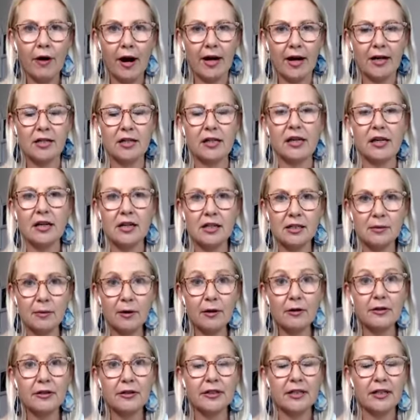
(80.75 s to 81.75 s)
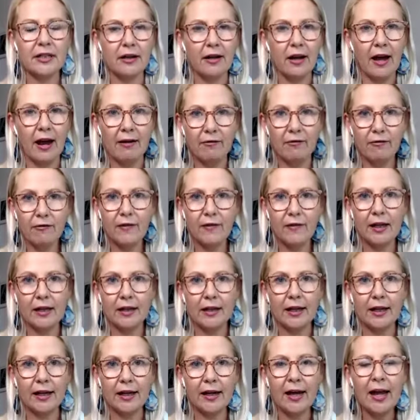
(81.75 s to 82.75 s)
actually experiencing and
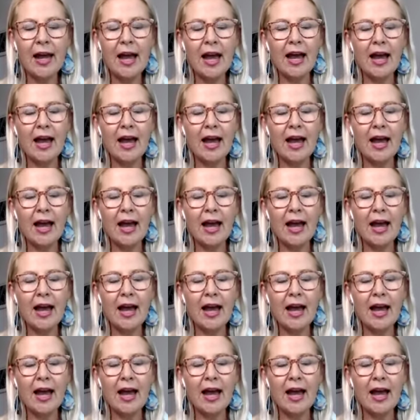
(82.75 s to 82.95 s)
feeling.